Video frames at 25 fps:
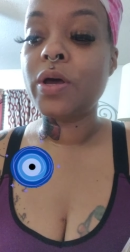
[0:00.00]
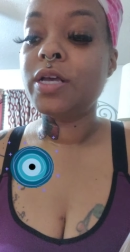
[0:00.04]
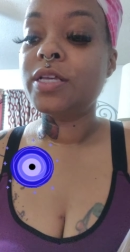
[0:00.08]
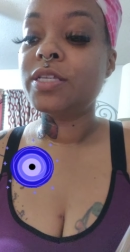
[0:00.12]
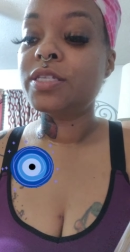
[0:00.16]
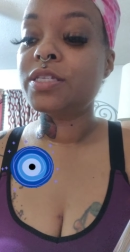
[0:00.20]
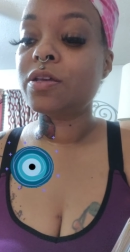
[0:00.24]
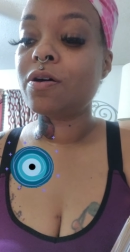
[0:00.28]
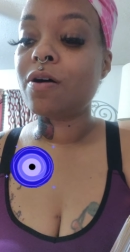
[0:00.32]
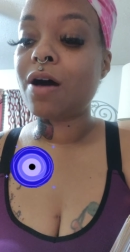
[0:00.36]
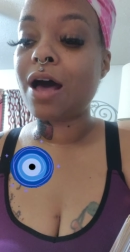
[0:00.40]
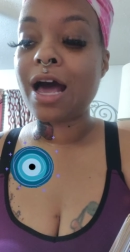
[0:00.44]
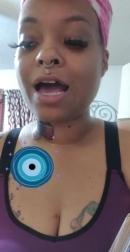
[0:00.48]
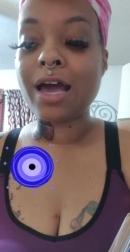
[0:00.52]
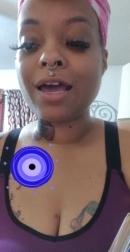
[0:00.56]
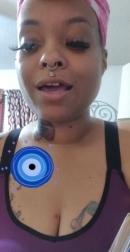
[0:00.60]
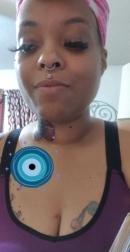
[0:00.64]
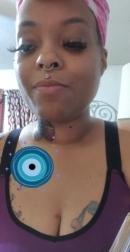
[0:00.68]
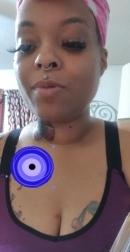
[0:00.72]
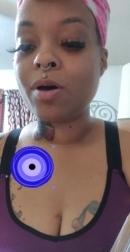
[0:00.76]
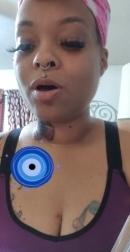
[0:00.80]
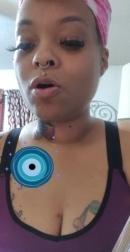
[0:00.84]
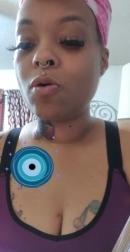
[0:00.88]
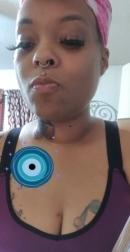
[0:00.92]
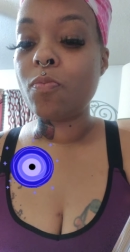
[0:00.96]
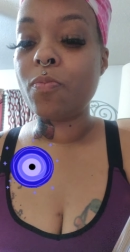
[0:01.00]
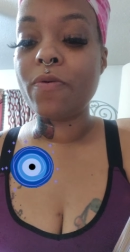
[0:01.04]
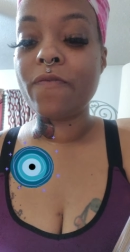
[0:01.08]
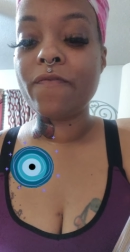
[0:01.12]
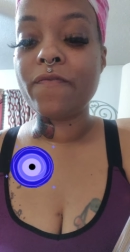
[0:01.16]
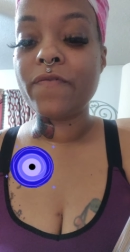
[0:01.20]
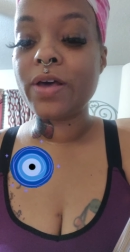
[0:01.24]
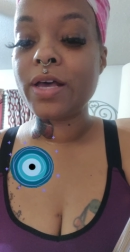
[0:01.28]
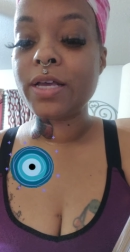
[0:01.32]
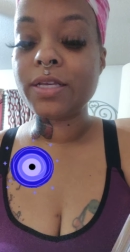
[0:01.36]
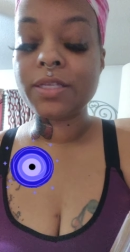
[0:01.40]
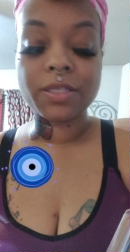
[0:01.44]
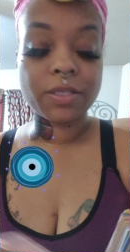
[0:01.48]
So I am an open
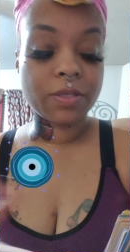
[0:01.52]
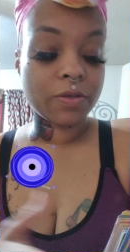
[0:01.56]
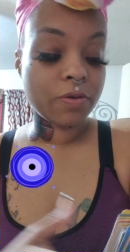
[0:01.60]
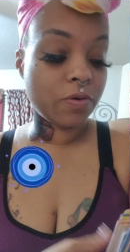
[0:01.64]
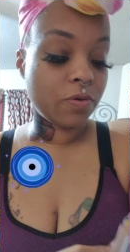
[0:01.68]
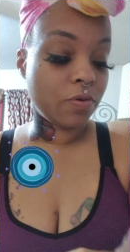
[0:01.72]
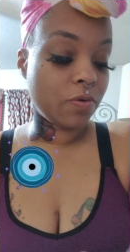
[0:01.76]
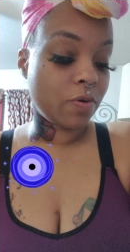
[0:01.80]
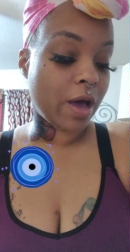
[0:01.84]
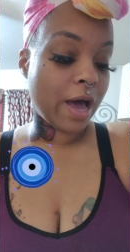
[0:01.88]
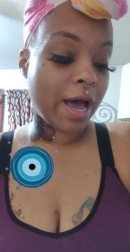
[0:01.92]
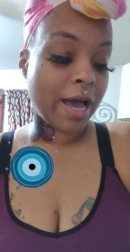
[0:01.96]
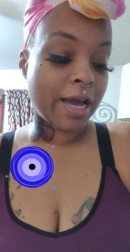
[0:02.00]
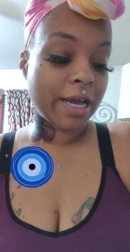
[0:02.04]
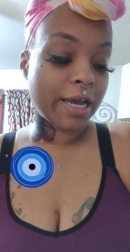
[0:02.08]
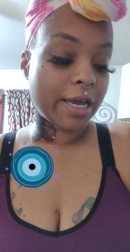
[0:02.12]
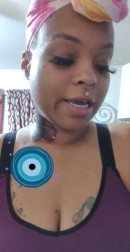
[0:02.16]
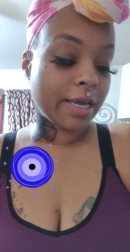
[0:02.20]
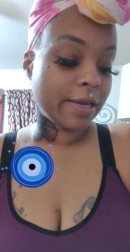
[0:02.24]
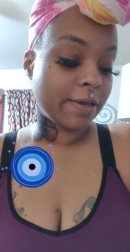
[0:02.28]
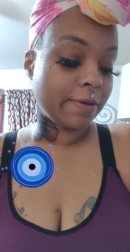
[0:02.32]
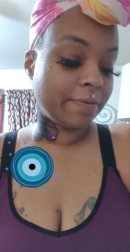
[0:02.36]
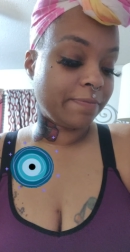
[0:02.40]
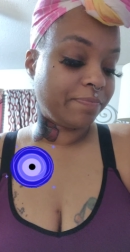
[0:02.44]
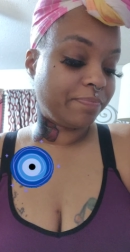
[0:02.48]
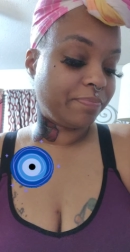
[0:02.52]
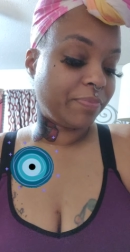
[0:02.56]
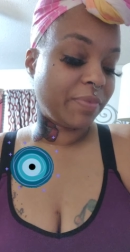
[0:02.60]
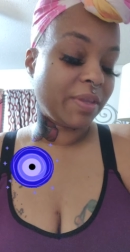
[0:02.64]
vessel. I